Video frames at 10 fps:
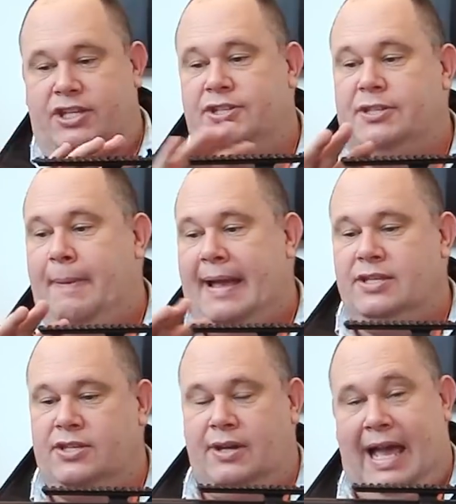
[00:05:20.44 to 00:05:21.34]
just
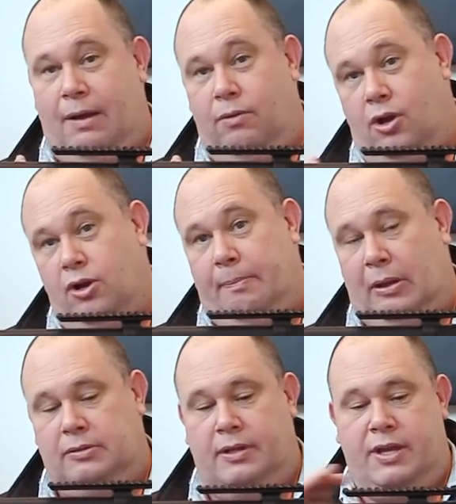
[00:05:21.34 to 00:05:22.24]
depends on how long a
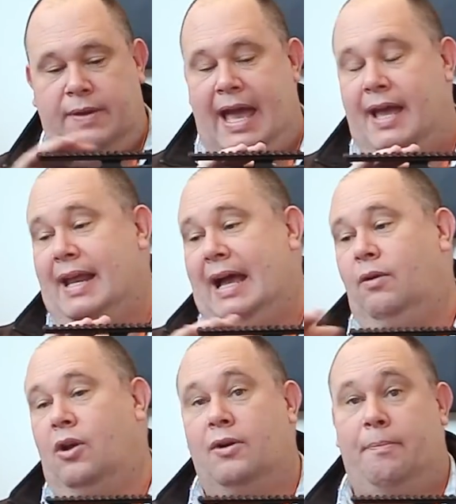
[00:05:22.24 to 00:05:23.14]
bottle you get and how
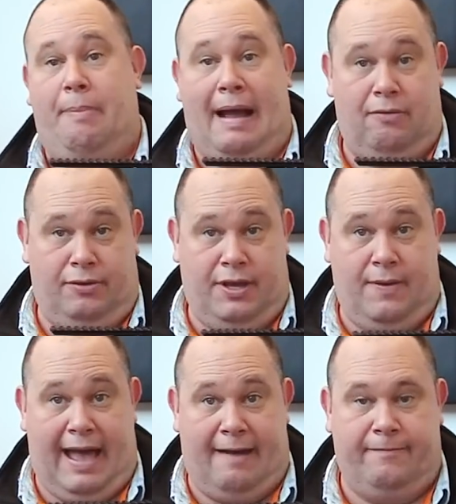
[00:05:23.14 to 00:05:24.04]
long a barrel you
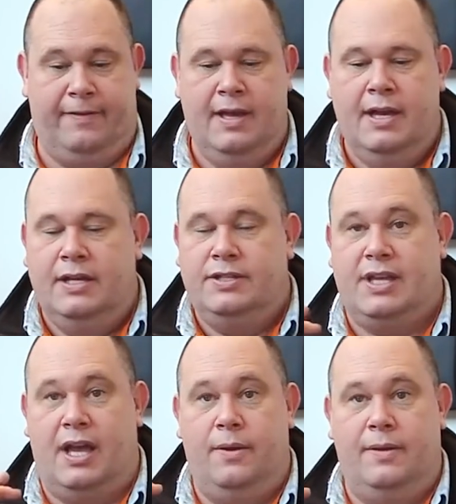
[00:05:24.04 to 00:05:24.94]
have.
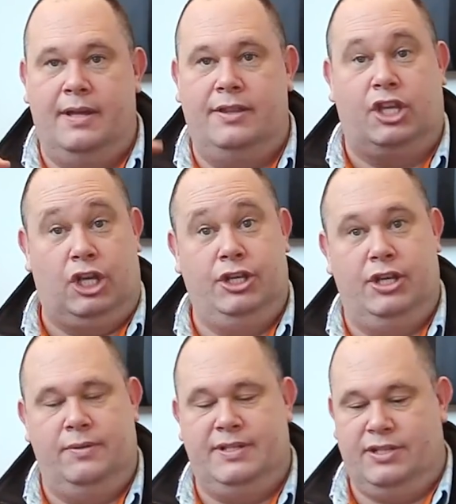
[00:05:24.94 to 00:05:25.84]
So the good
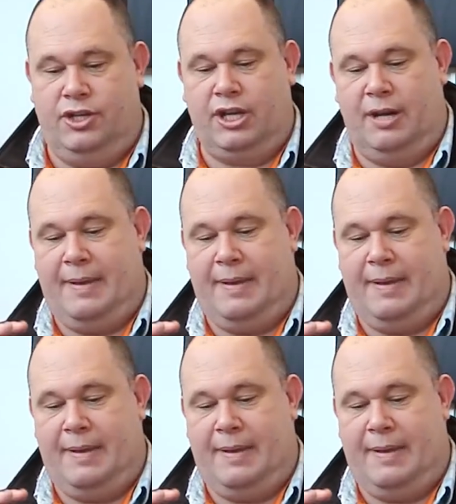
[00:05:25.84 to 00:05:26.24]
news is you're going to